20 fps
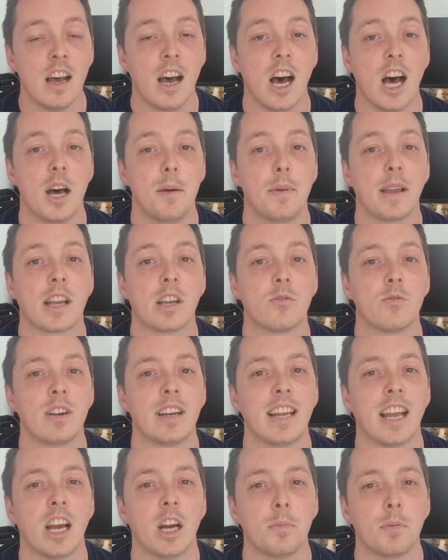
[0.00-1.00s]
and it can
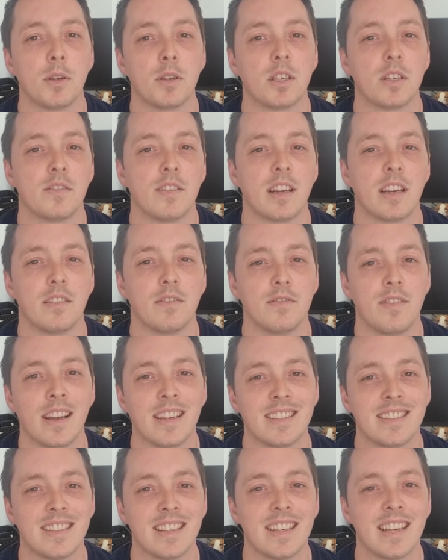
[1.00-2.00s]
really help you to feel
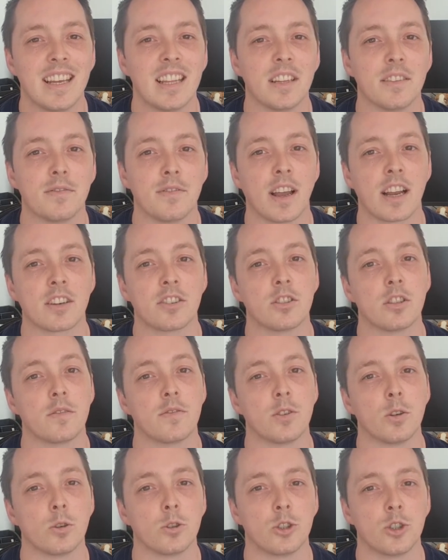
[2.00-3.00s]
invested in the faction of
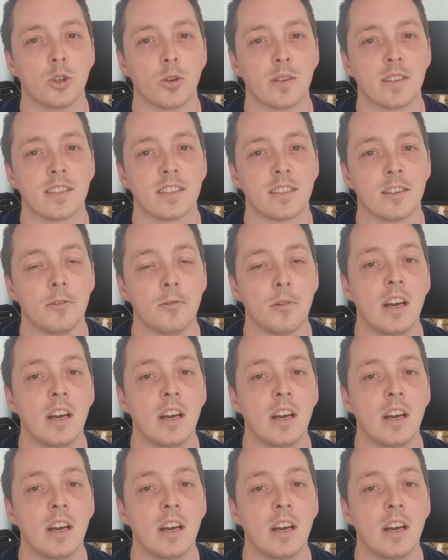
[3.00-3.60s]
your choice.